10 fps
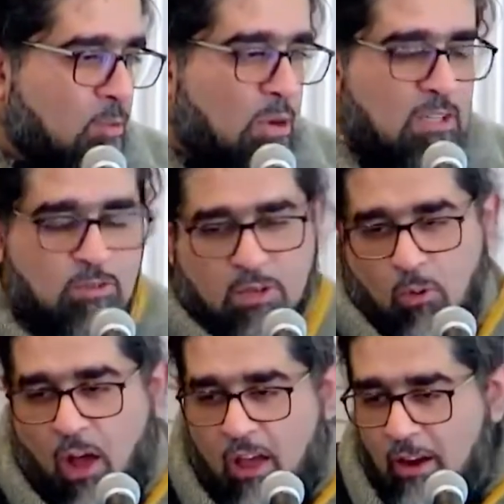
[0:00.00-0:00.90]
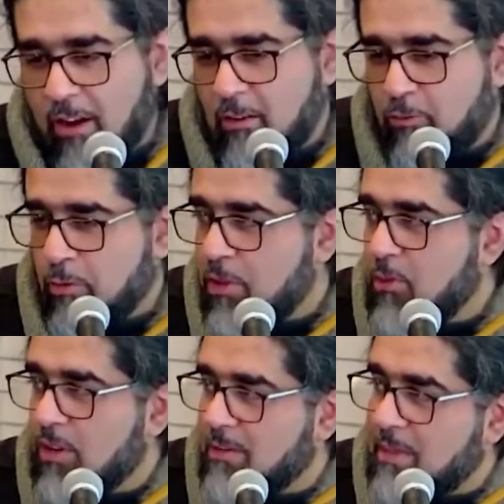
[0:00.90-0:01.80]
What is required from
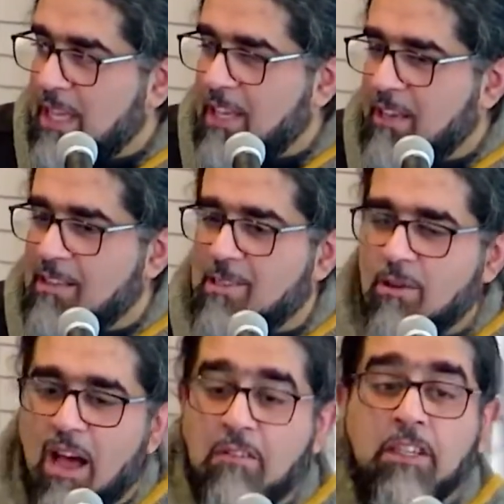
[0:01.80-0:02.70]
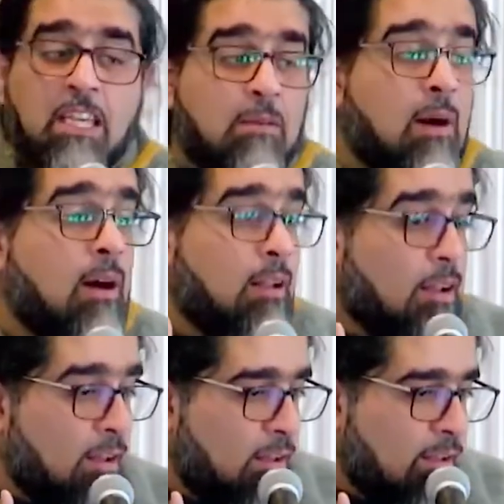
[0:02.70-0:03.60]
you and me is to have
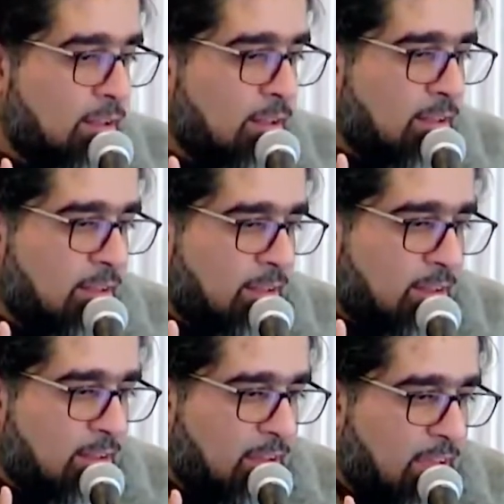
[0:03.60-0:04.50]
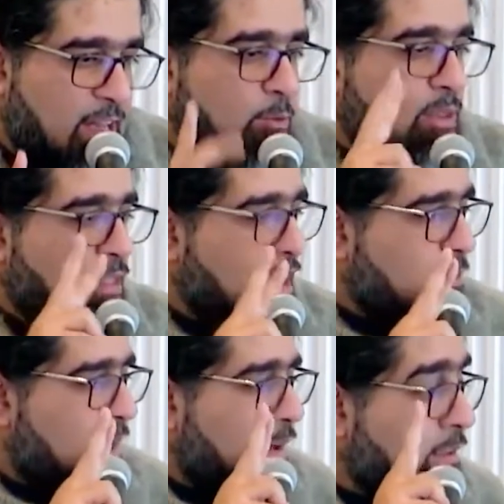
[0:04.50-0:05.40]
iman. And with
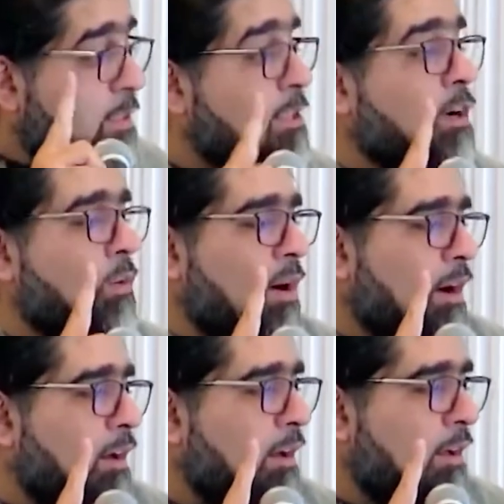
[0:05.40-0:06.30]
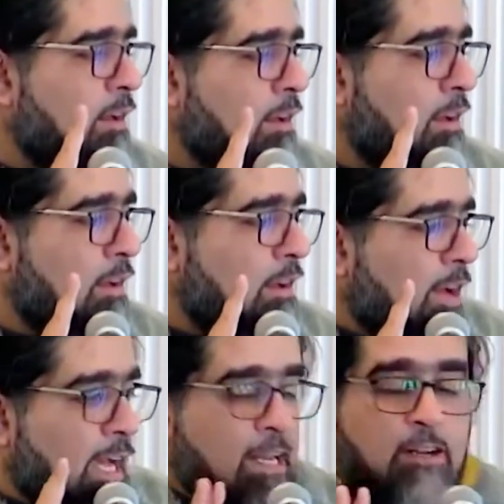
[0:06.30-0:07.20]
iman, taqwa.
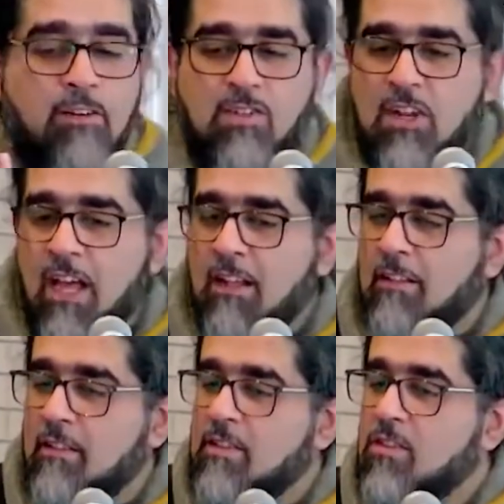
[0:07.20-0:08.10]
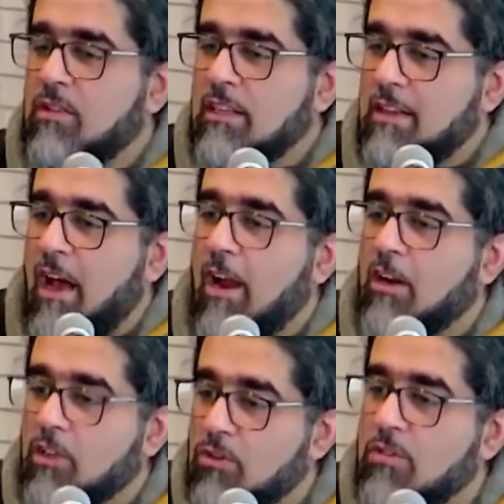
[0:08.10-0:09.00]
And understand that this entire
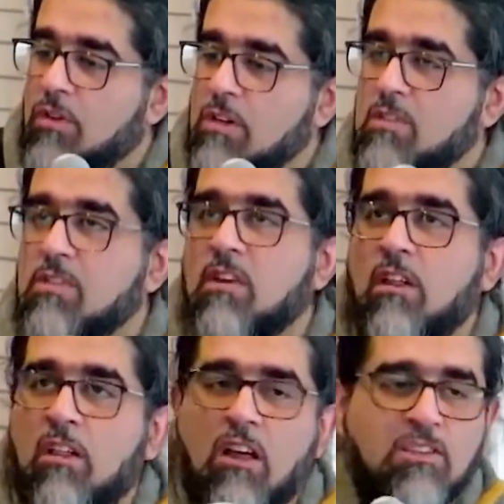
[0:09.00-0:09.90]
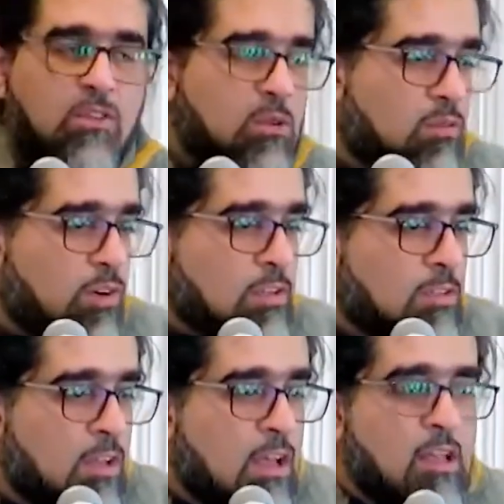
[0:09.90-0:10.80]
universe is Allah's universe.